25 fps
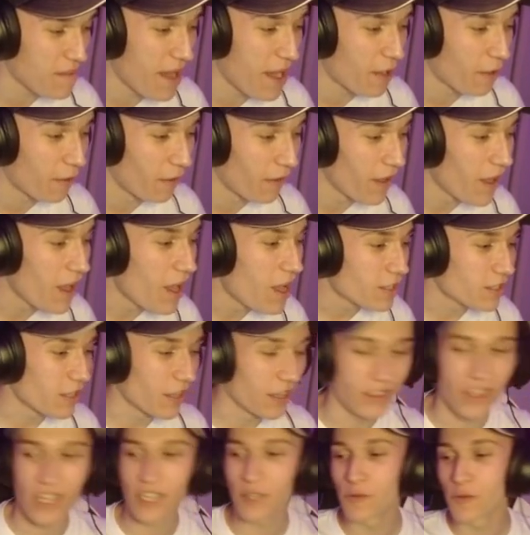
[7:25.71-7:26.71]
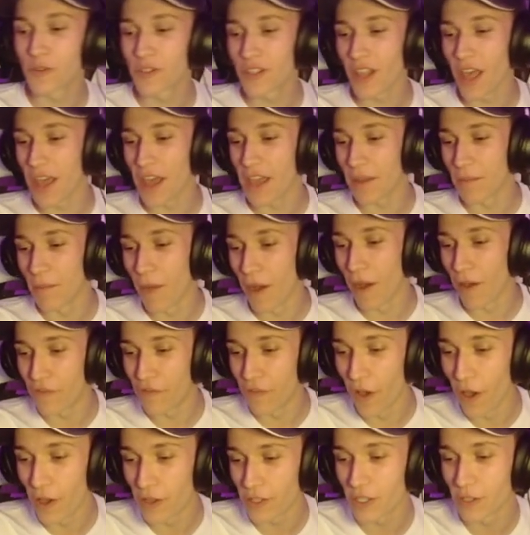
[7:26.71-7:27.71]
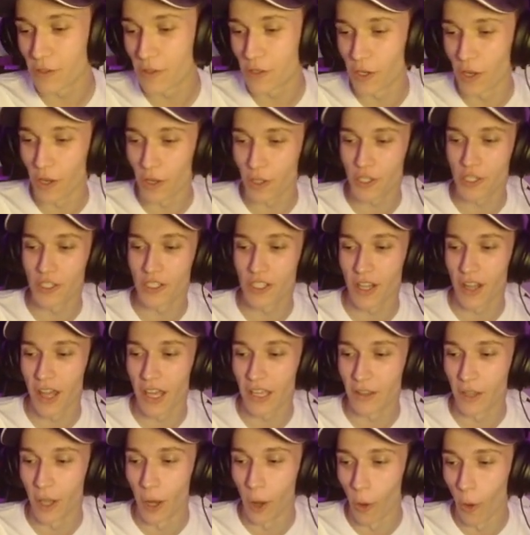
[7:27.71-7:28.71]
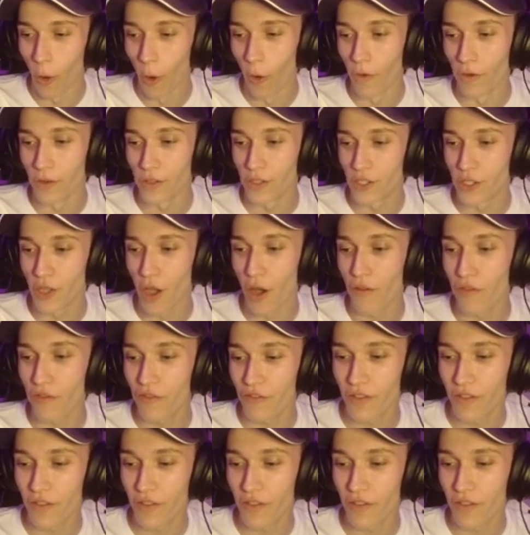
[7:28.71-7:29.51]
out. So like this was like my first introduction to like the lore and stuff.